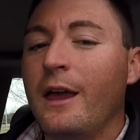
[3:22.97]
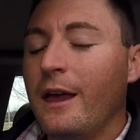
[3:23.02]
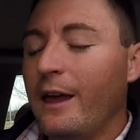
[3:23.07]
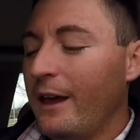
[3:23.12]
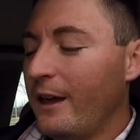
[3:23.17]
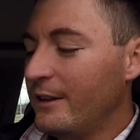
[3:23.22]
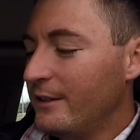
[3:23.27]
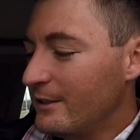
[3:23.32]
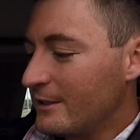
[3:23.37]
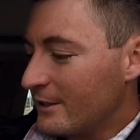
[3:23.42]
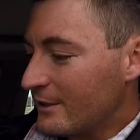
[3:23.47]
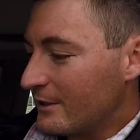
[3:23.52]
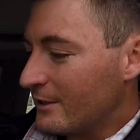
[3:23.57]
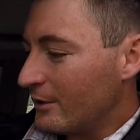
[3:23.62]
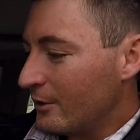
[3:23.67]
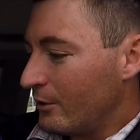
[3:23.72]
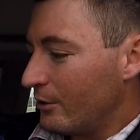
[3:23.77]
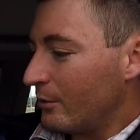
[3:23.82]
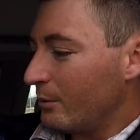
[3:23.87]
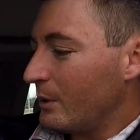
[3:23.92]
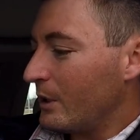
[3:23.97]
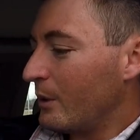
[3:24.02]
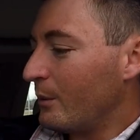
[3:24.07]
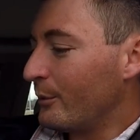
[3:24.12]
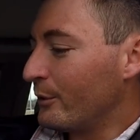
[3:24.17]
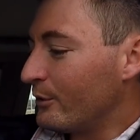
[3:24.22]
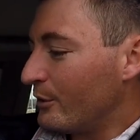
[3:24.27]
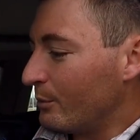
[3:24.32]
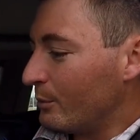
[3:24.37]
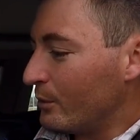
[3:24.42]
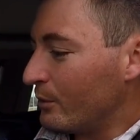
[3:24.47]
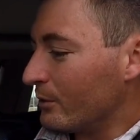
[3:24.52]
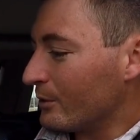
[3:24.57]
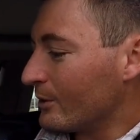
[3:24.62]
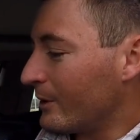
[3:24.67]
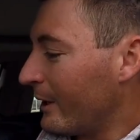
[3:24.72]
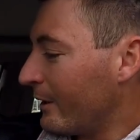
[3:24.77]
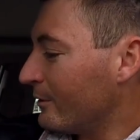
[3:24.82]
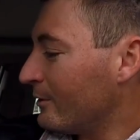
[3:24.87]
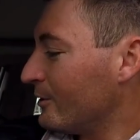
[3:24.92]
and to still be able to move
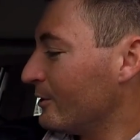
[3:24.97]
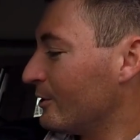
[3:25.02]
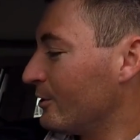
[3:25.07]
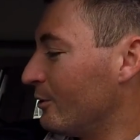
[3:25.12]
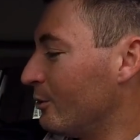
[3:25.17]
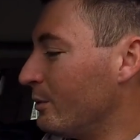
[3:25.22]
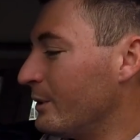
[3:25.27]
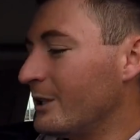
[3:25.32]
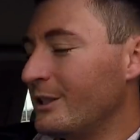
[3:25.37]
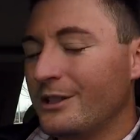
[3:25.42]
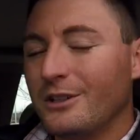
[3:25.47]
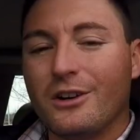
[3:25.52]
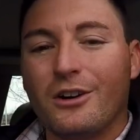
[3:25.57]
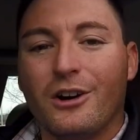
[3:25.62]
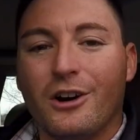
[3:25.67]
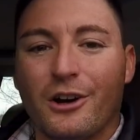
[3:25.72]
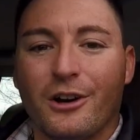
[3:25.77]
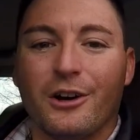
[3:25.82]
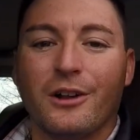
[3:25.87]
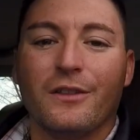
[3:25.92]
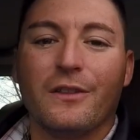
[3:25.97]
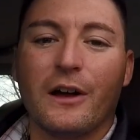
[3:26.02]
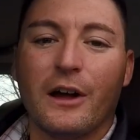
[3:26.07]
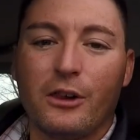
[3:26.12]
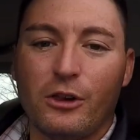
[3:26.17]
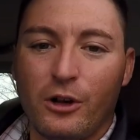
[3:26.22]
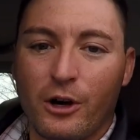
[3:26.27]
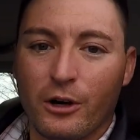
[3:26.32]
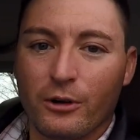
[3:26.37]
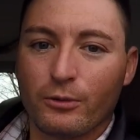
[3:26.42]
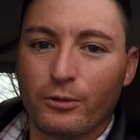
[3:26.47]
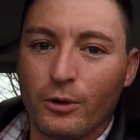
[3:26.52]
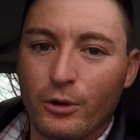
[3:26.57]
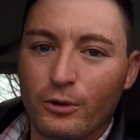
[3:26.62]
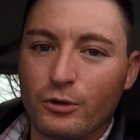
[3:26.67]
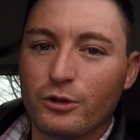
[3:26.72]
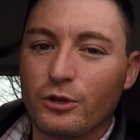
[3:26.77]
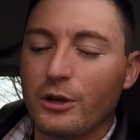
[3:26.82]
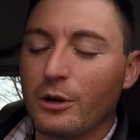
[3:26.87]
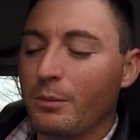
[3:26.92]
around a little bit on that long
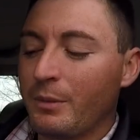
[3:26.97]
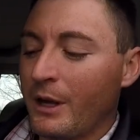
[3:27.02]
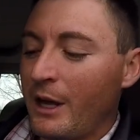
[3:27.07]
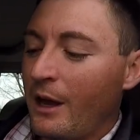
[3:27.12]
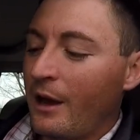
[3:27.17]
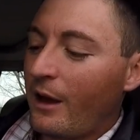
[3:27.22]
road trip.